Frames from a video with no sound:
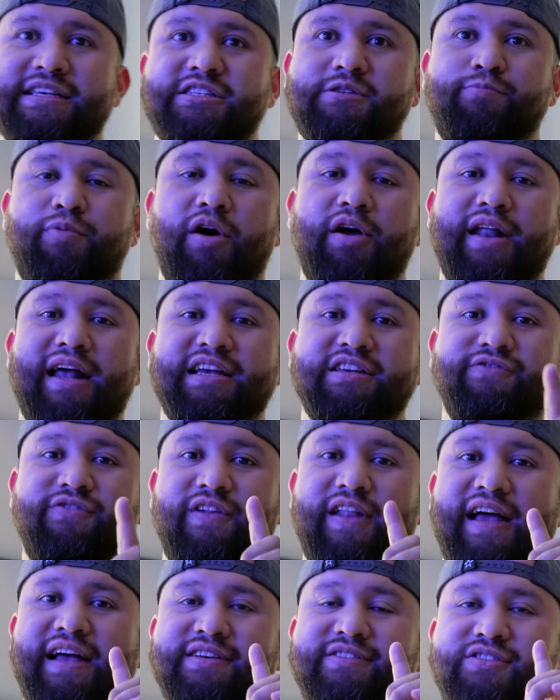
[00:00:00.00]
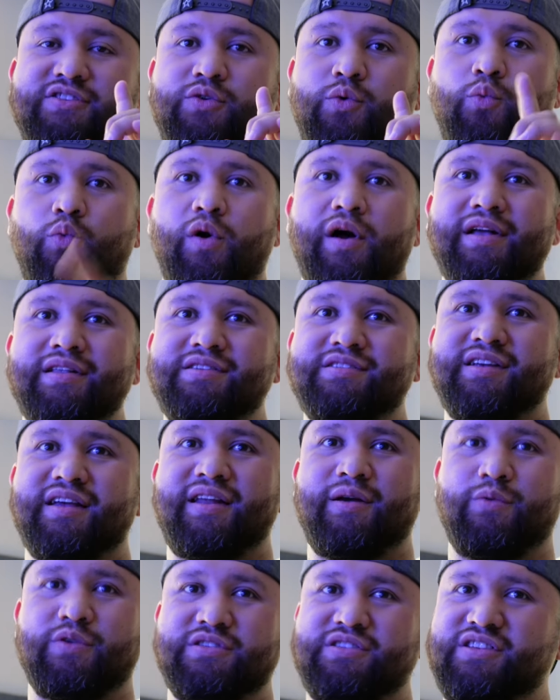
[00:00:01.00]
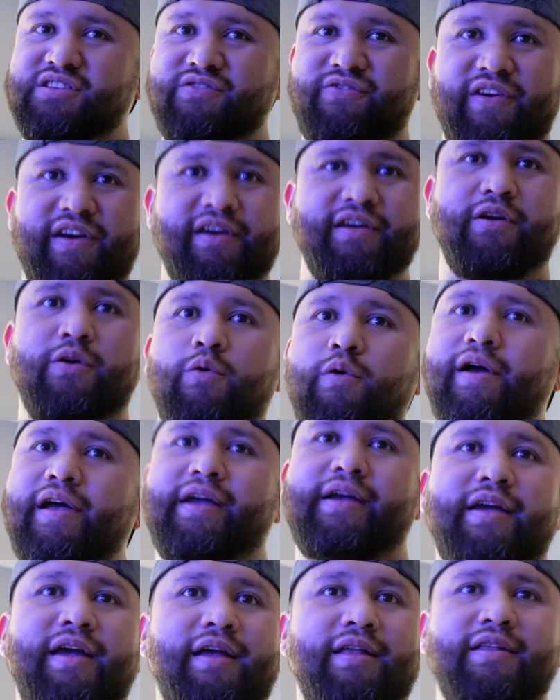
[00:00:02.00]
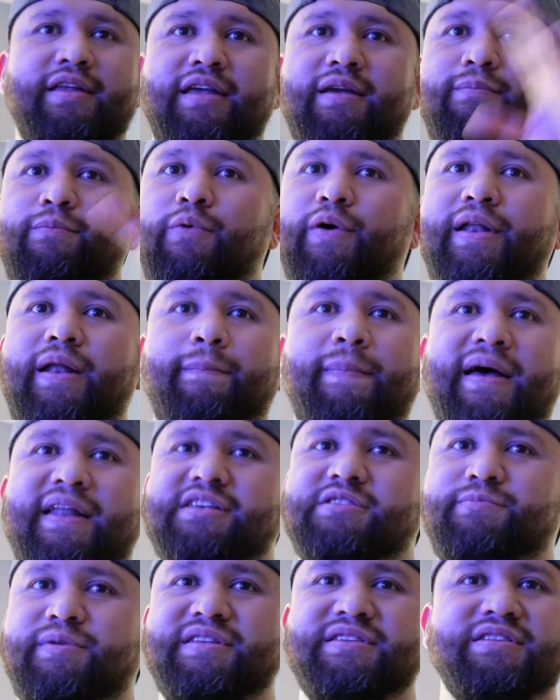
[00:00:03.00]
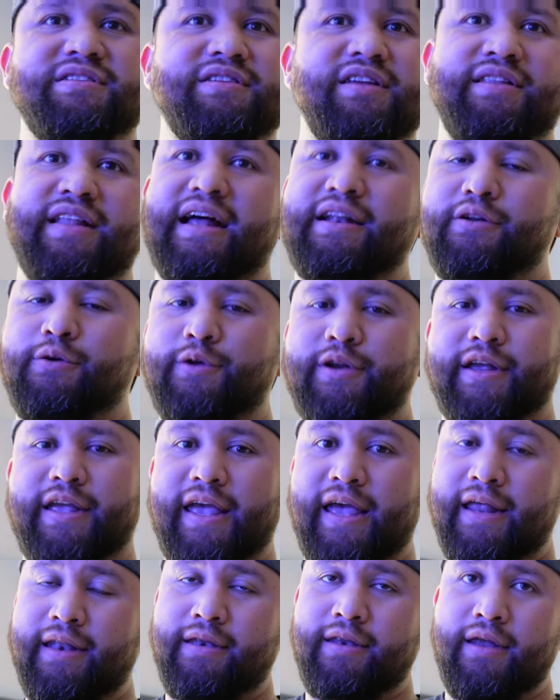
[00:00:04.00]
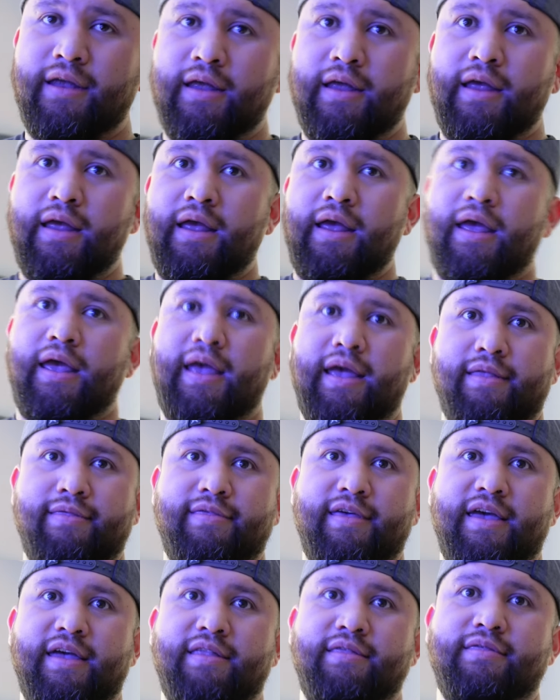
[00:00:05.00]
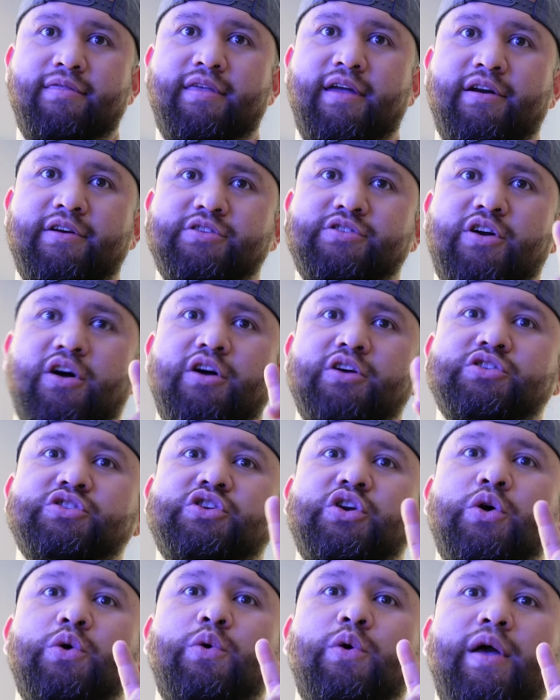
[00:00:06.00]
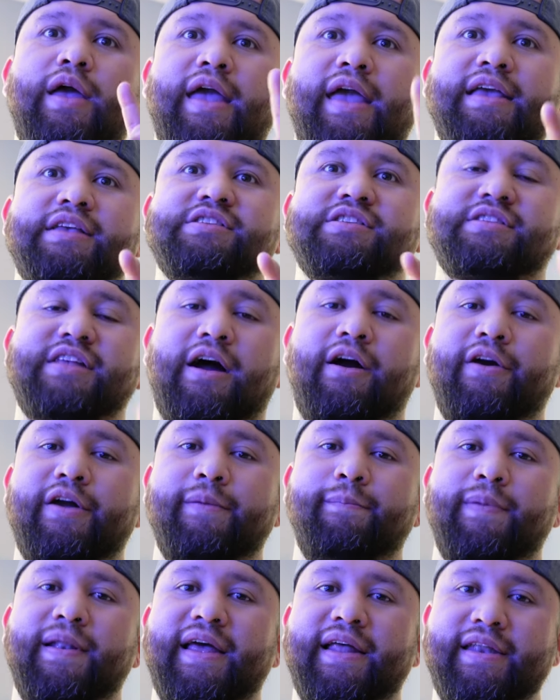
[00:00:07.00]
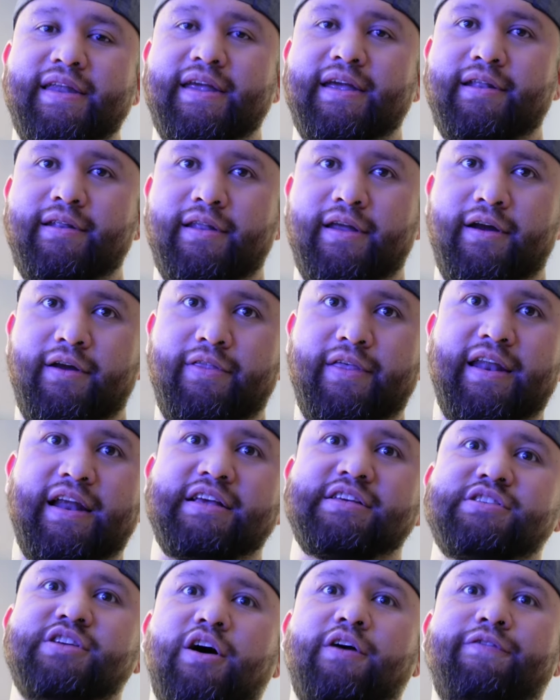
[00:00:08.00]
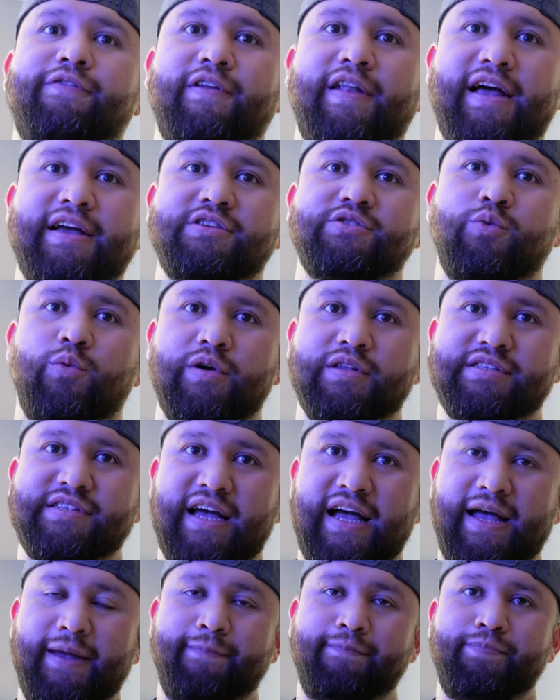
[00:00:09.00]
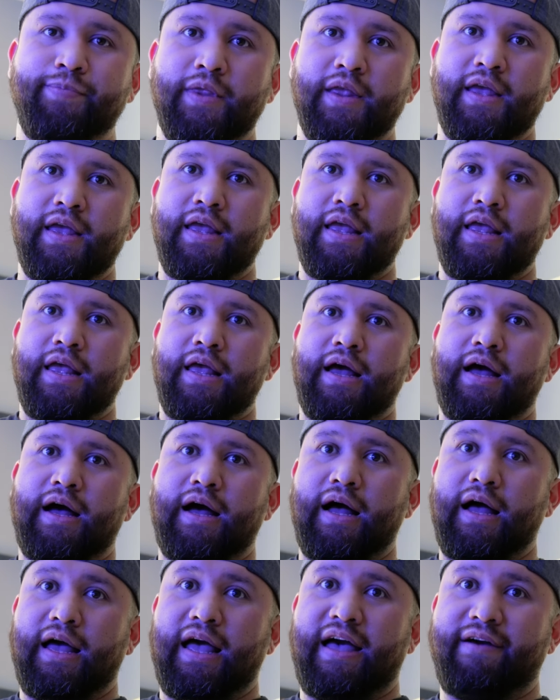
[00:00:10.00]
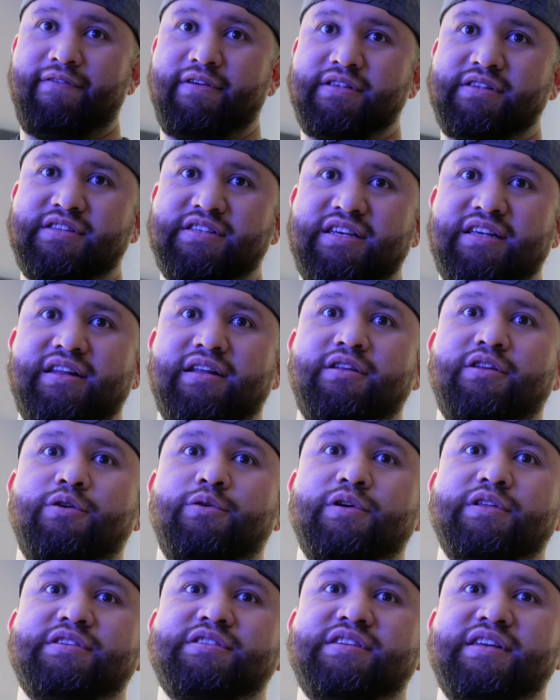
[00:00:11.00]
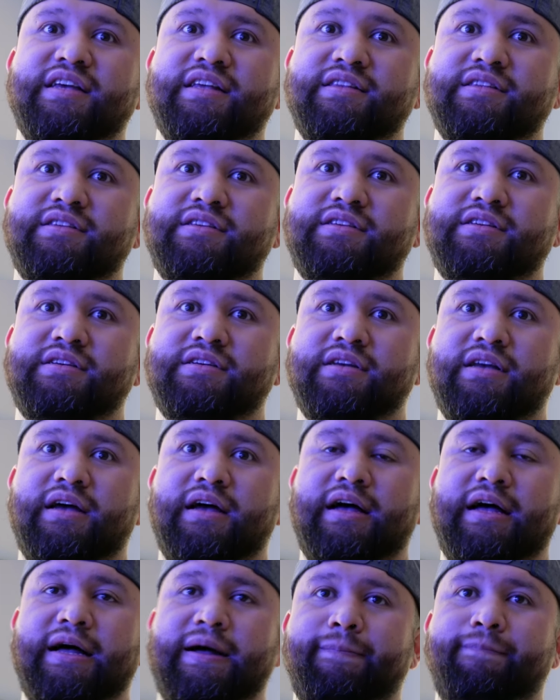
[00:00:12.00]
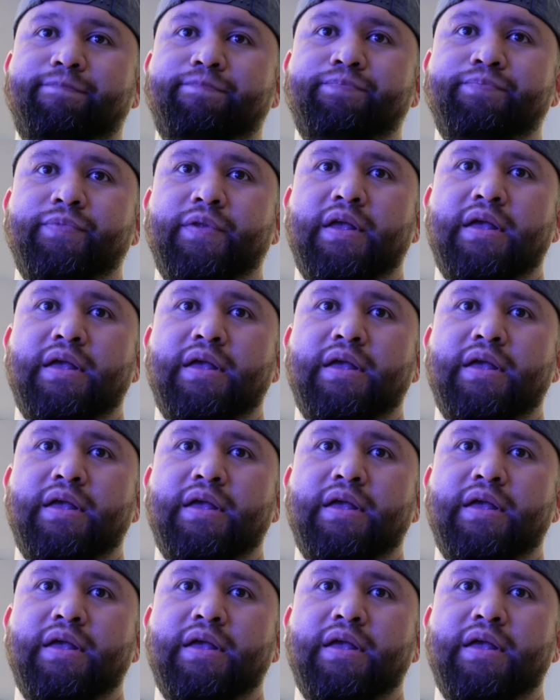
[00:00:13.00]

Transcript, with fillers: spot has flashed once and it was just very quick and he went about his business, did not do it again. And then there's also a starry blenny in there that I saw flash one time. Uh, I uh, haven't seen it do it since. Um,